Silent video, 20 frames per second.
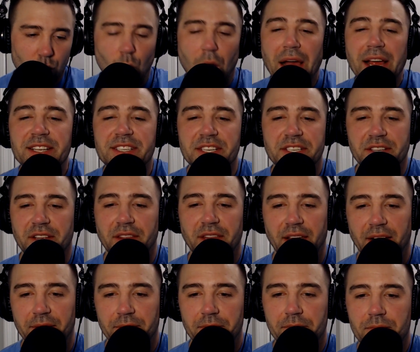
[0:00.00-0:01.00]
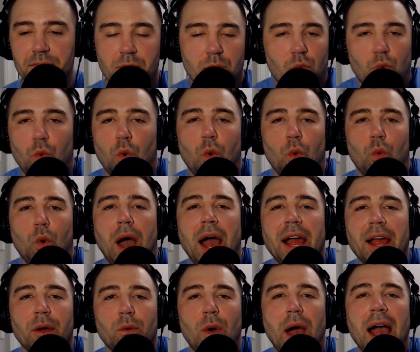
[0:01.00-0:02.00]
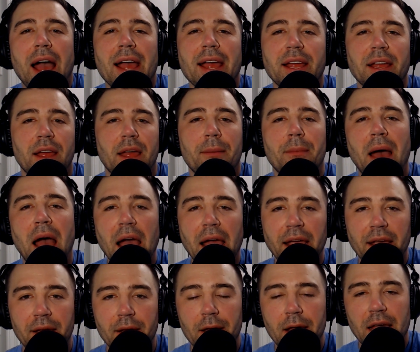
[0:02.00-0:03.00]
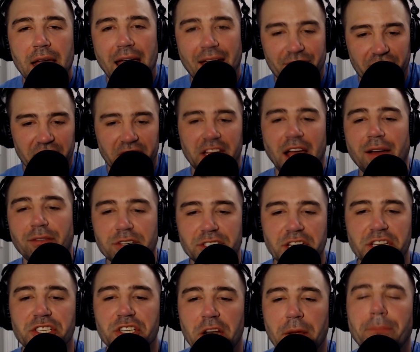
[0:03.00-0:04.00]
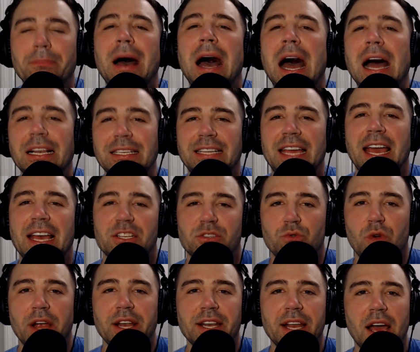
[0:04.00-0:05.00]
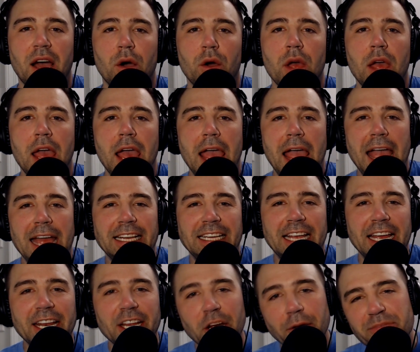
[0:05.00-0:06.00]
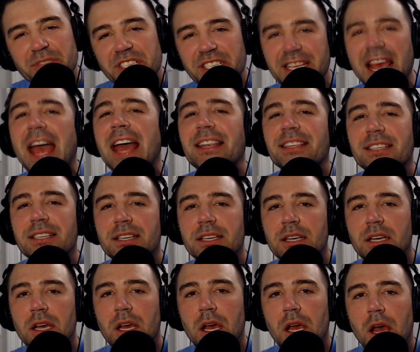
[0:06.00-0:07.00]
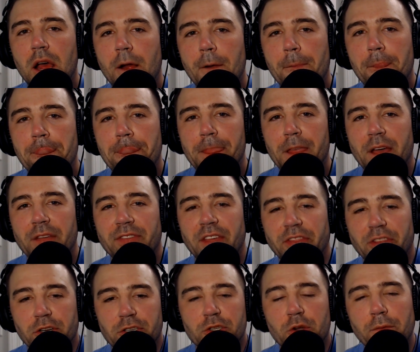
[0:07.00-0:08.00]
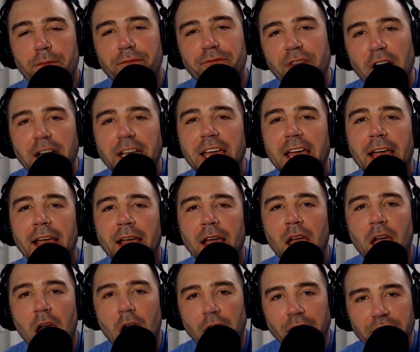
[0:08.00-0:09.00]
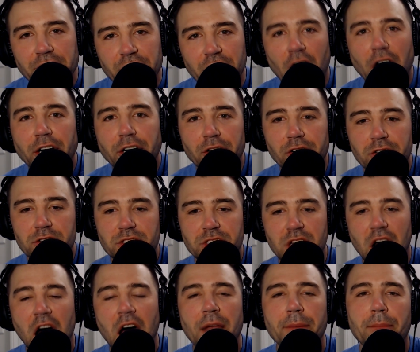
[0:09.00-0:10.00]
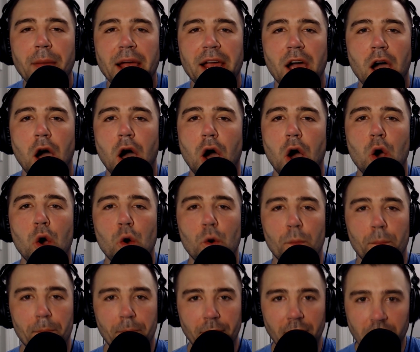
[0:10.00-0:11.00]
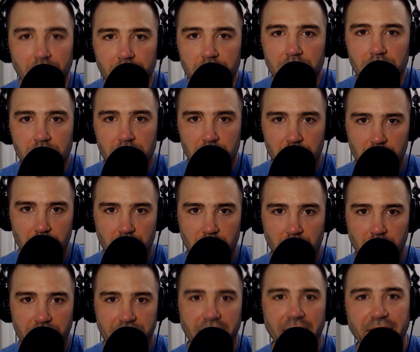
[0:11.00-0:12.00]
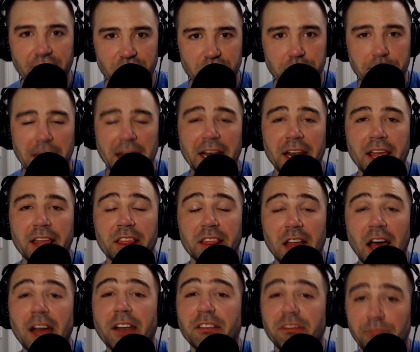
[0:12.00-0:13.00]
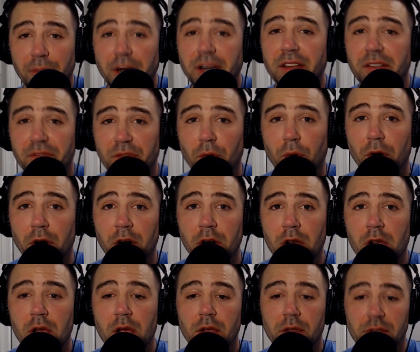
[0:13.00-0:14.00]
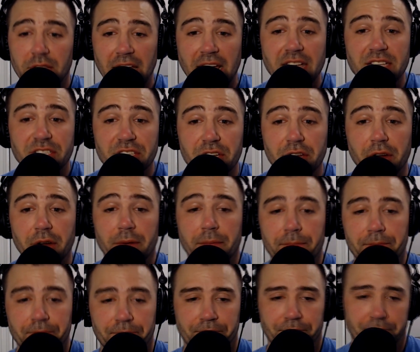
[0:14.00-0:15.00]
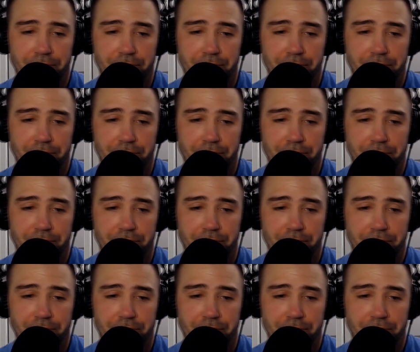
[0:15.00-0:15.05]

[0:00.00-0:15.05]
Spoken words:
Why is this a thing? Why am I having a conversation on a podcast right now and getting upset that there's no fucking gutters on my home that I just paid a lot of money for last year?